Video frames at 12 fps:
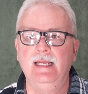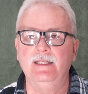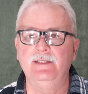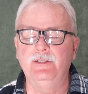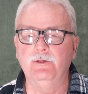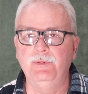
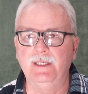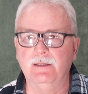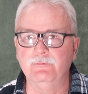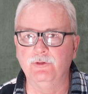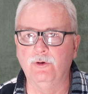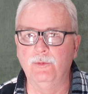until it
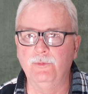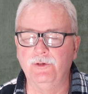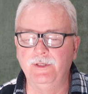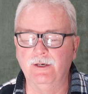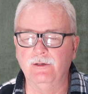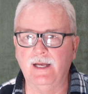becomes normal
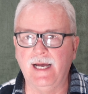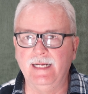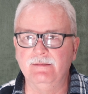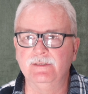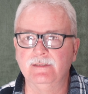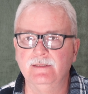in their
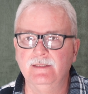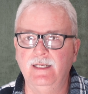lives.